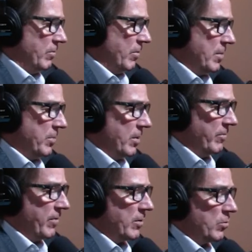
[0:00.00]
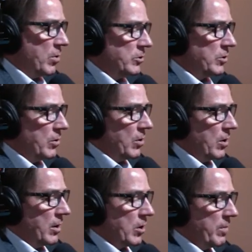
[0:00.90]
to wrap up final question
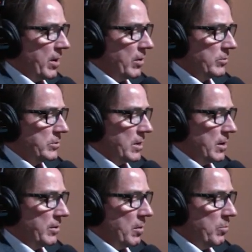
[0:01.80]
yeah. talking about uh,